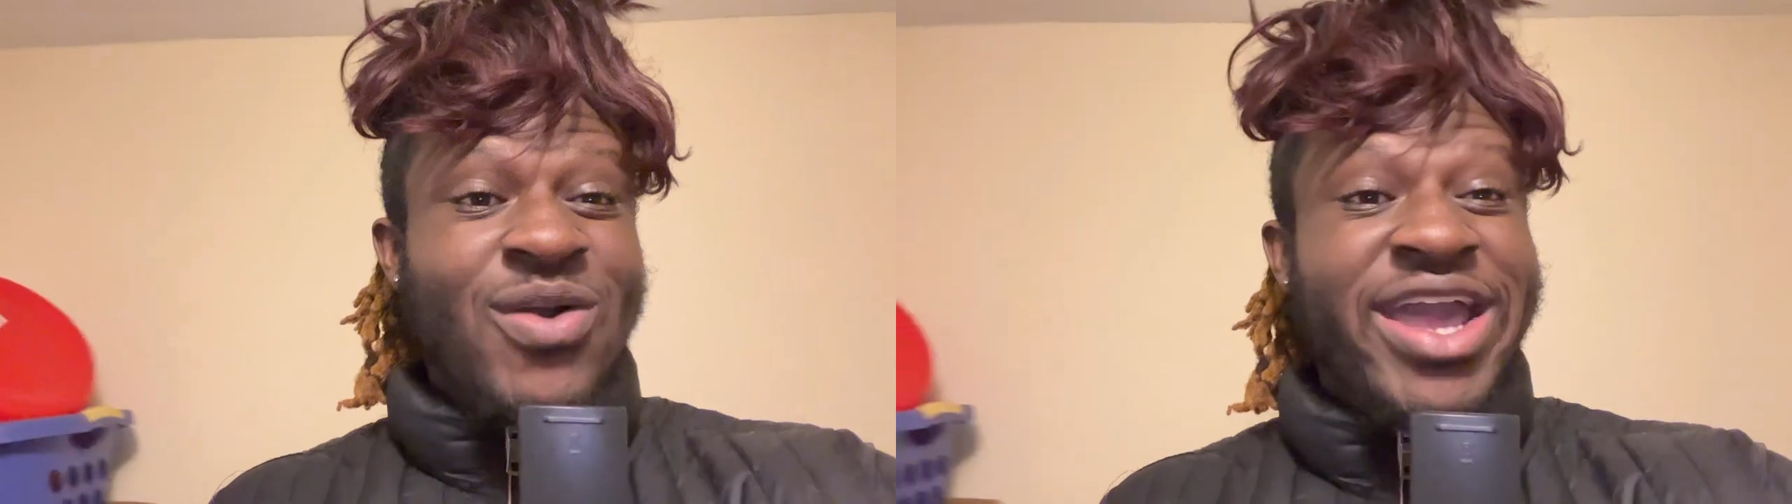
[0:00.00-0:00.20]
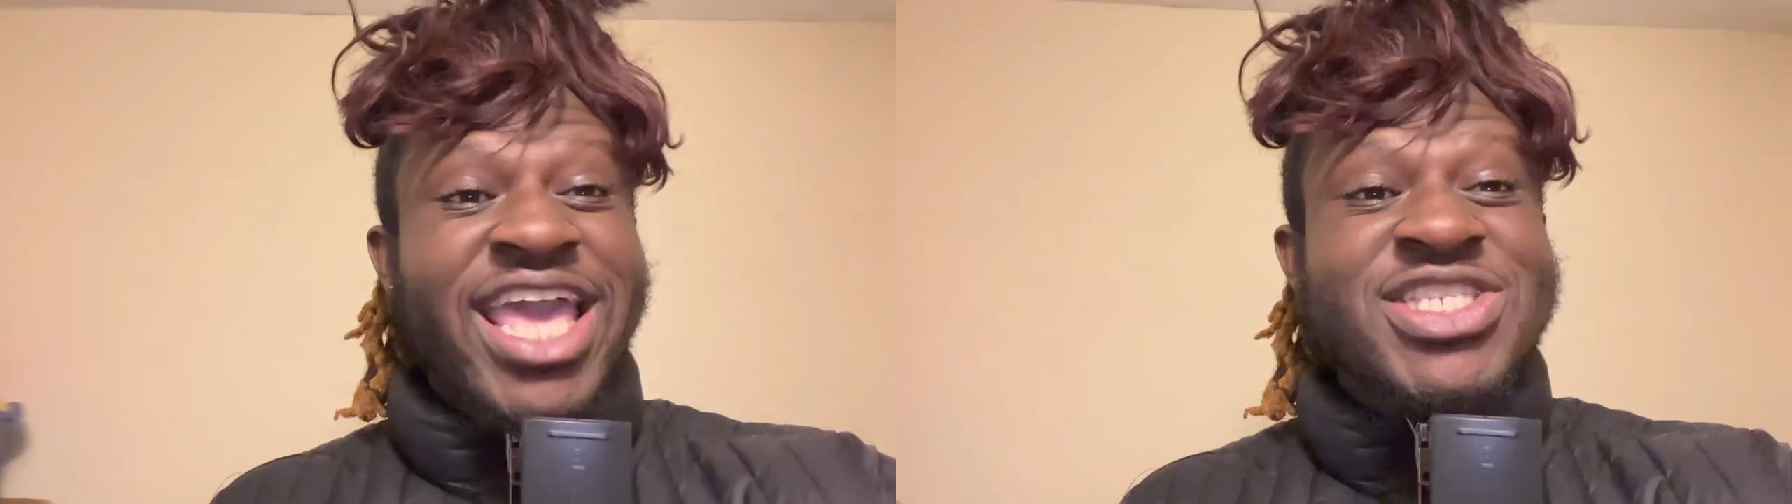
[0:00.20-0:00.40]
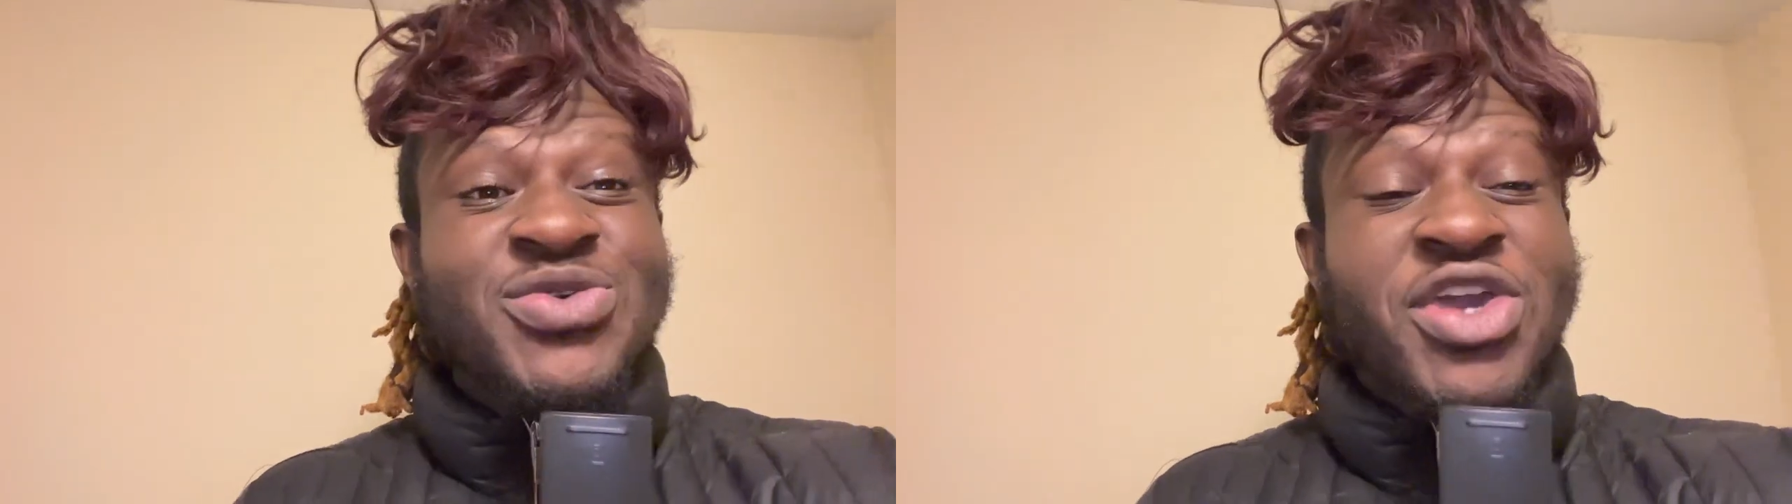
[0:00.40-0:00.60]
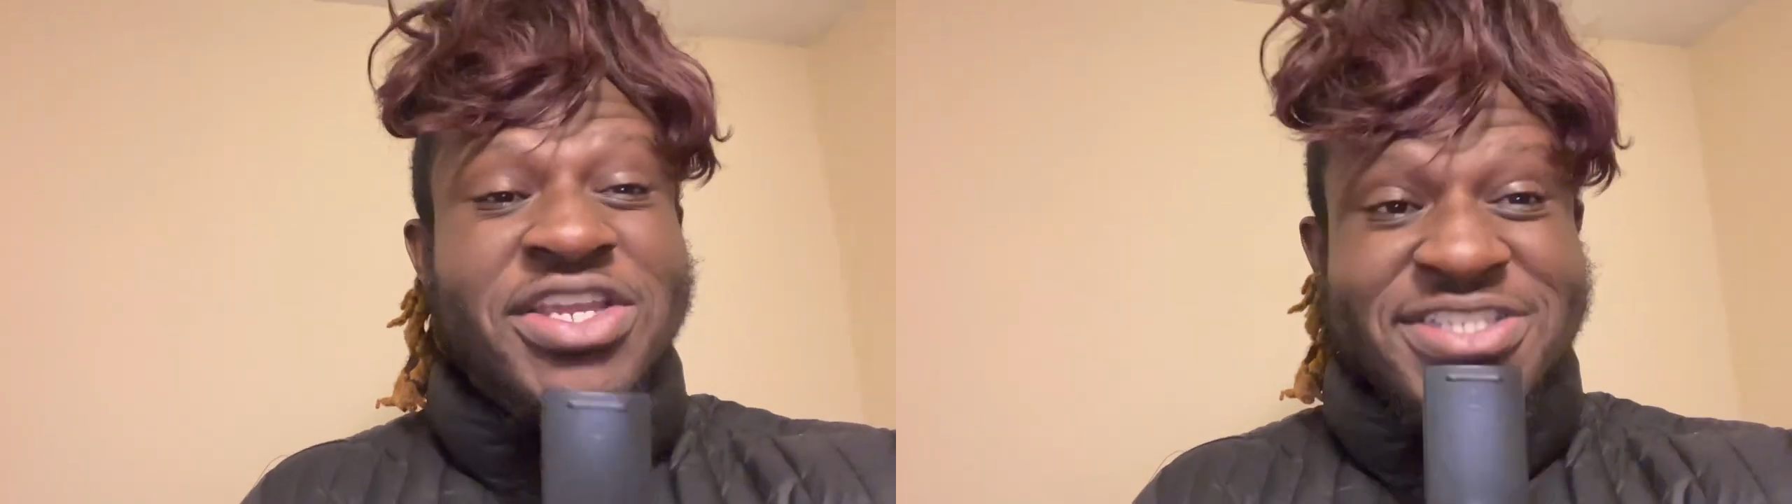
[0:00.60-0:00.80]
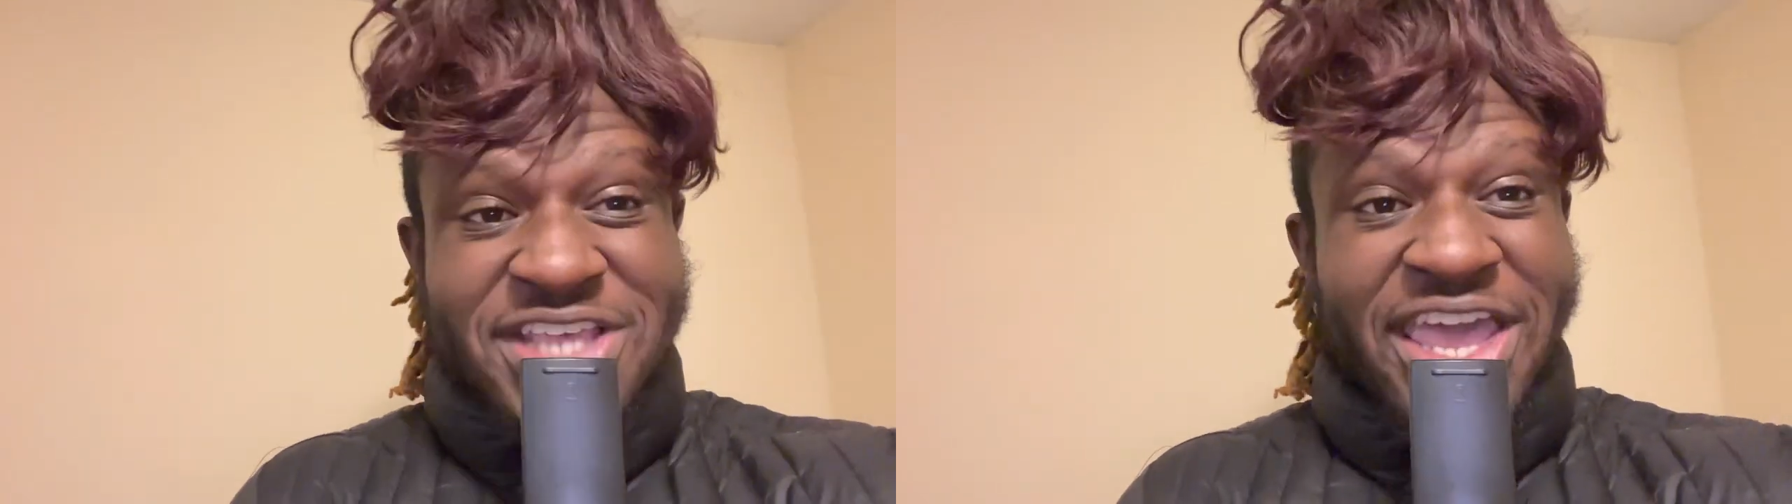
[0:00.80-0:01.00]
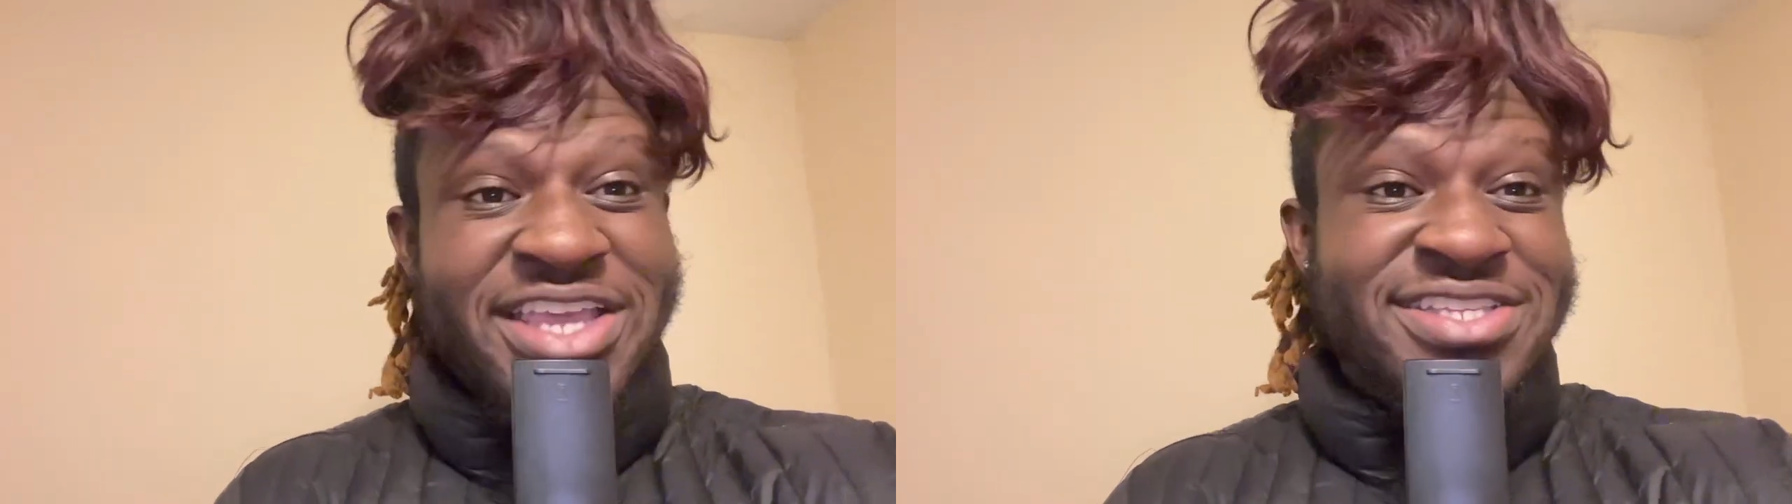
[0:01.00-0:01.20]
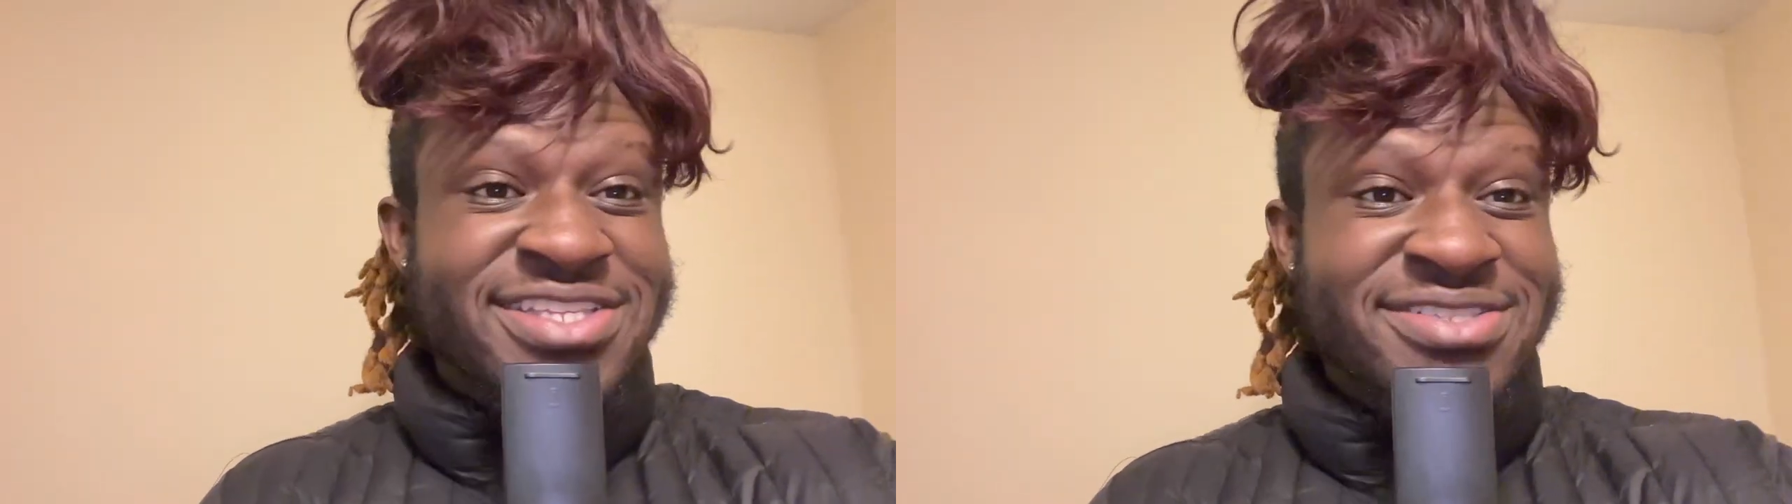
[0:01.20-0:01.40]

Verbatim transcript: I guess you could say